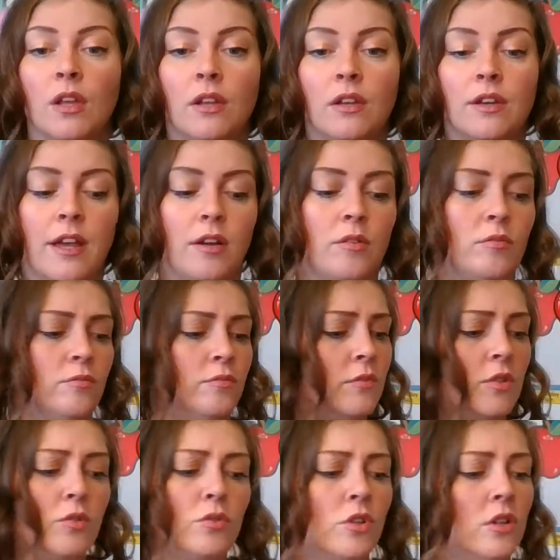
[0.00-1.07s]
Now,
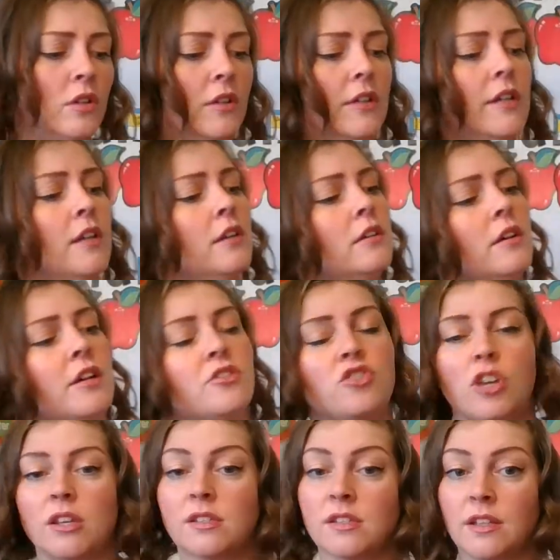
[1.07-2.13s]
you could
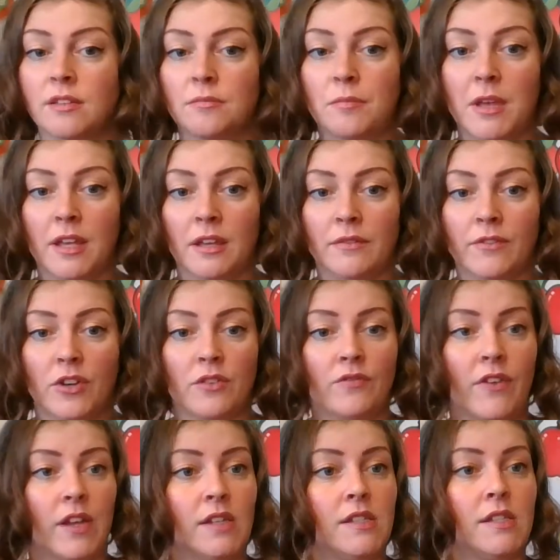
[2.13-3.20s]
adjust it and make it very
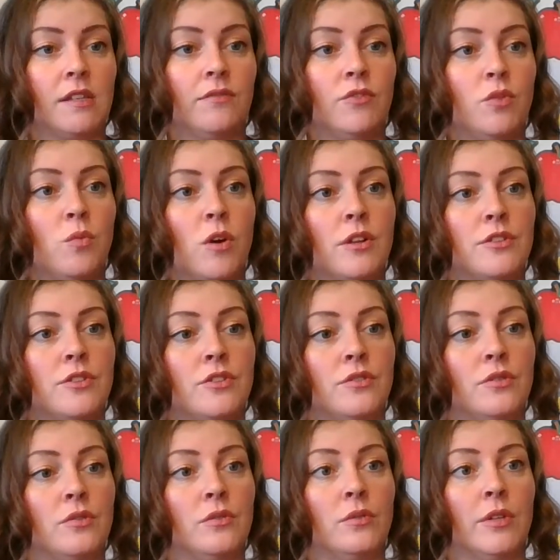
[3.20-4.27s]
fancy if you want
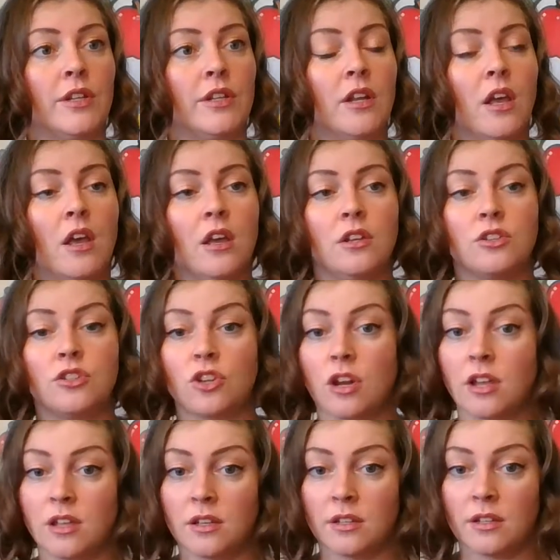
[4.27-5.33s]
to and try
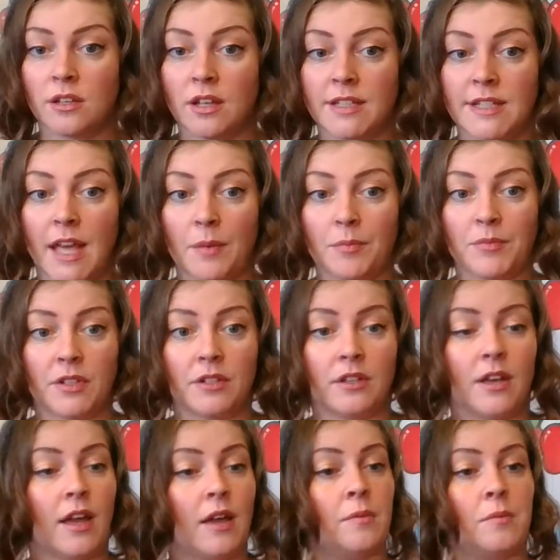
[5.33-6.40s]
and adapt it
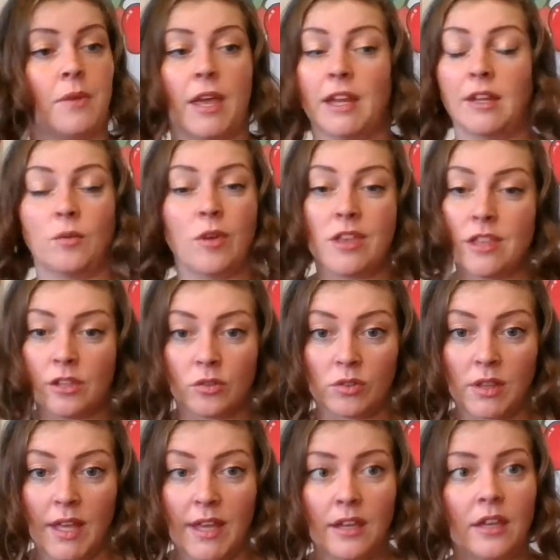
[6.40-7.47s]
any way that you'd
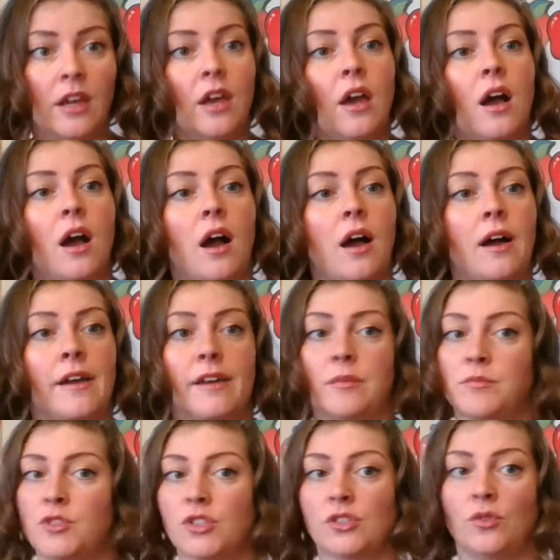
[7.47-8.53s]
like. I
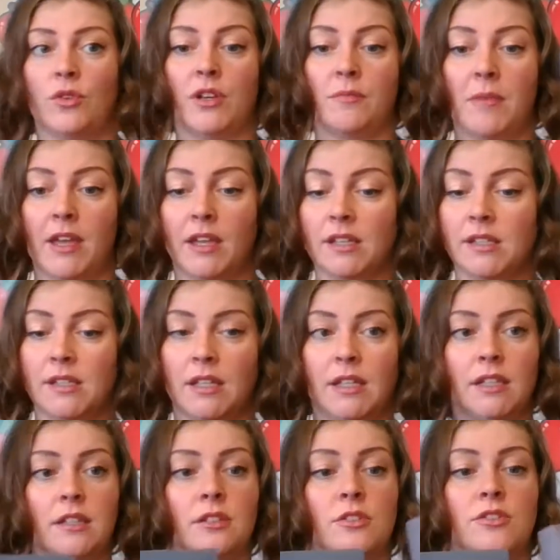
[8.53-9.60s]
am just going to make a
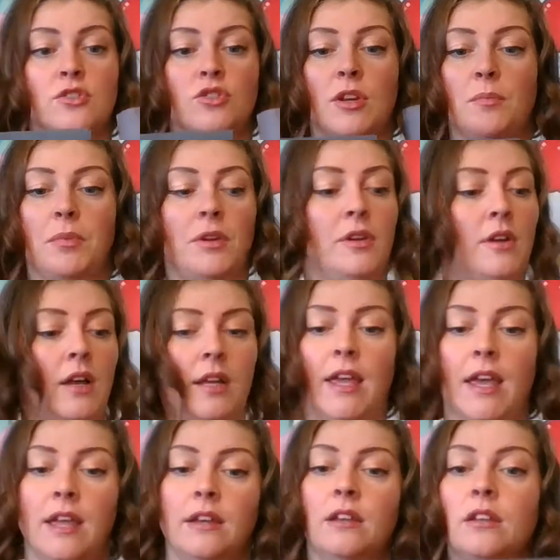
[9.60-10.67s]
skinny little strip, again,